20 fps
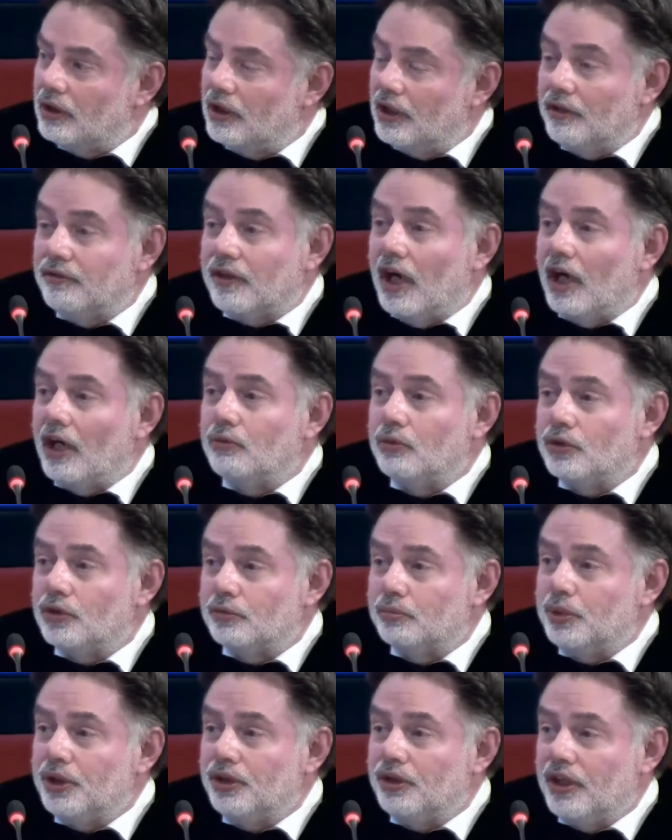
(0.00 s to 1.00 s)
If I would
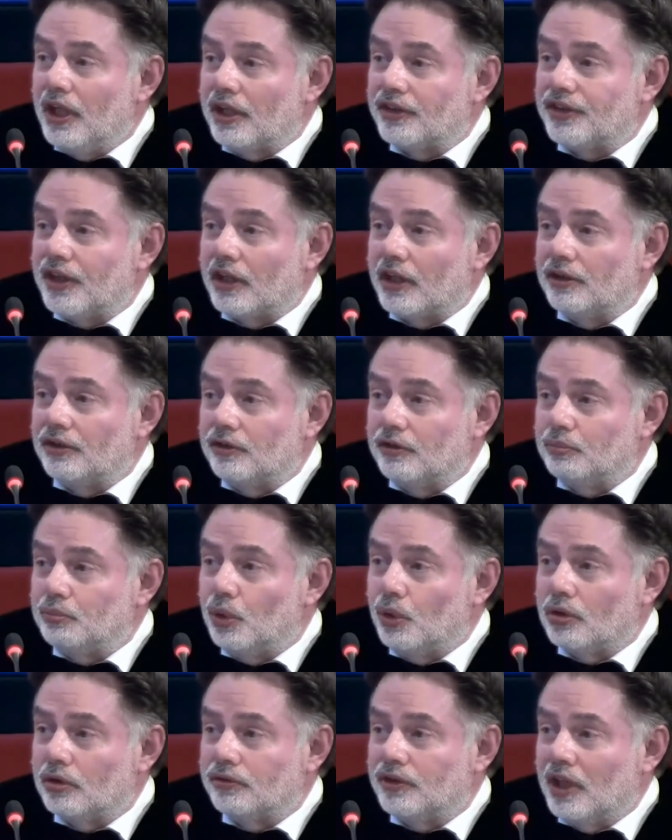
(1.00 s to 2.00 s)
have been the executive
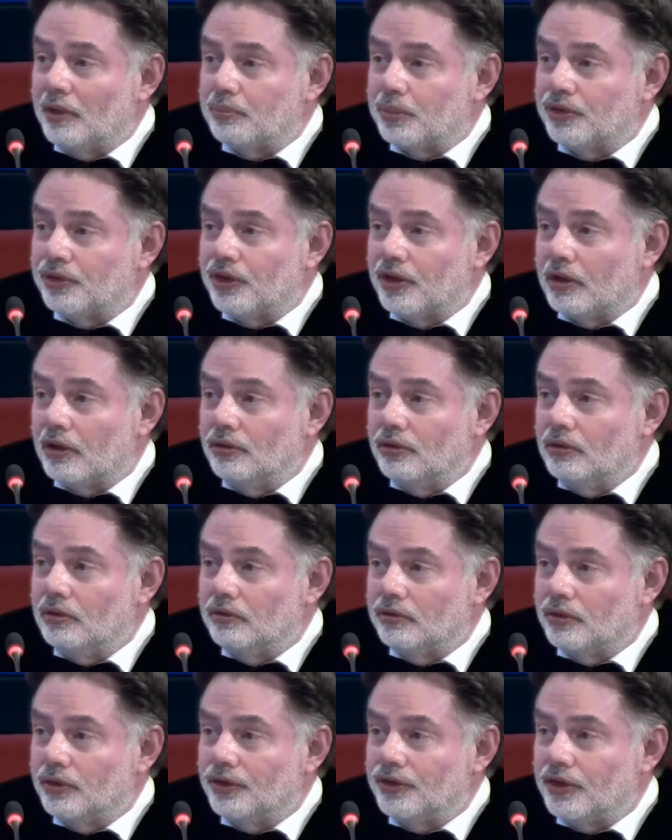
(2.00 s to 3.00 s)
board of that particular
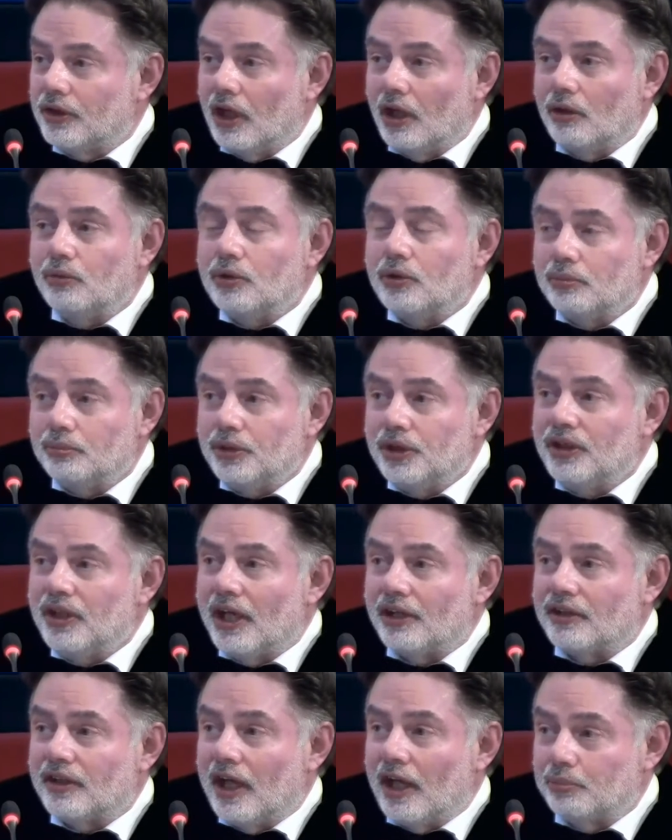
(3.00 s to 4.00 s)
university, I wouldn't be
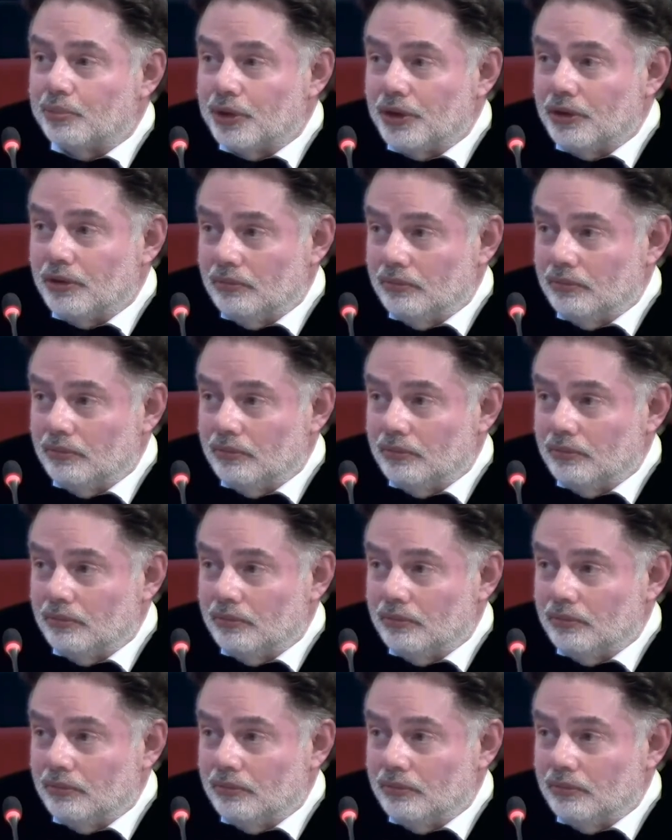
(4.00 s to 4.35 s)
that happy.